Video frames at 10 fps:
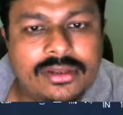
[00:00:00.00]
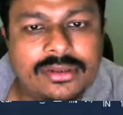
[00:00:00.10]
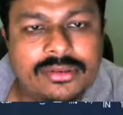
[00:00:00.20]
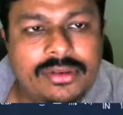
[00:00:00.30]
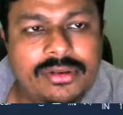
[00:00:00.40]
So
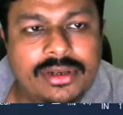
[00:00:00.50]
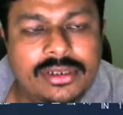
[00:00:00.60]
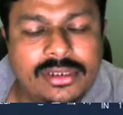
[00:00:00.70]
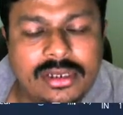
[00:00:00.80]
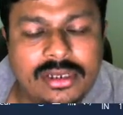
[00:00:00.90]
you can
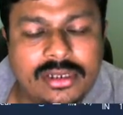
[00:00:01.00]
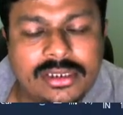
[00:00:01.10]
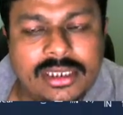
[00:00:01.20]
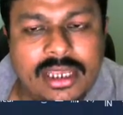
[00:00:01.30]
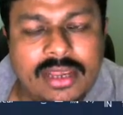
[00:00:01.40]

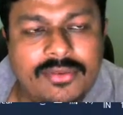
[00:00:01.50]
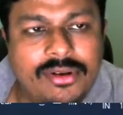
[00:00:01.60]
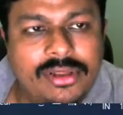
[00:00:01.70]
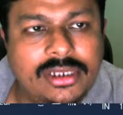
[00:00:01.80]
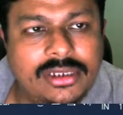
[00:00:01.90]
save all
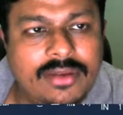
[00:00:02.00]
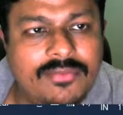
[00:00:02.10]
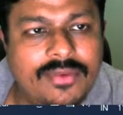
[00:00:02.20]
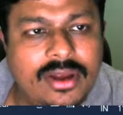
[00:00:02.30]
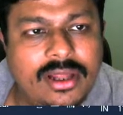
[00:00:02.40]
the shape
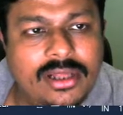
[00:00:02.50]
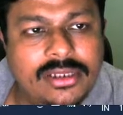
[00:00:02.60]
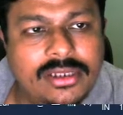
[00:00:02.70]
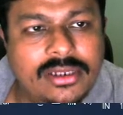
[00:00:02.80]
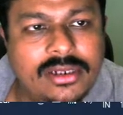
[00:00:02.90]
files